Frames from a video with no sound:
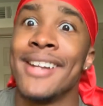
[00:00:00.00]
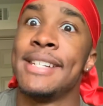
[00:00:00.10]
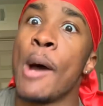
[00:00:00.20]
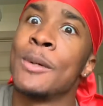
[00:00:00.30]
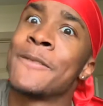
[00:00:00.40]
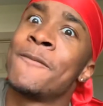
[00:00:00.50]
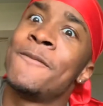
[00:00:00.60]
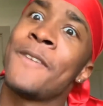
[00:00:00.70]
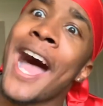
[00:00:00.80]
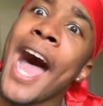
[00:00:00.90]
that was
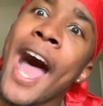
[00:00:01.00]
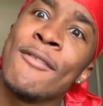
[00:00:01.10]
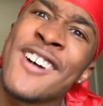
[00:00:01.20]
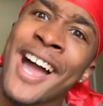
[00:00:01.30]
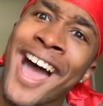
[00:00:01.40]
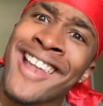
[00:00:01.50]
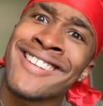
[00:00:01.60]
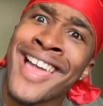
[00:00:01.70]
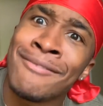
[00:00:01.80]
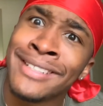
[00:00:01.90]

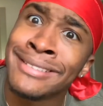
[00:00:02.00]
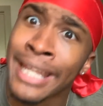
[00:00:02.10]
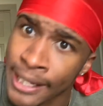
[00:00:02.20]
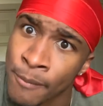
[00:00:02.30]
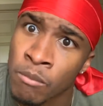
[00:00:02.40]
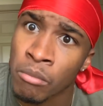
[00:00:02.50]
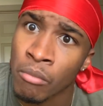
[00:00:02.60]
5'11 deep.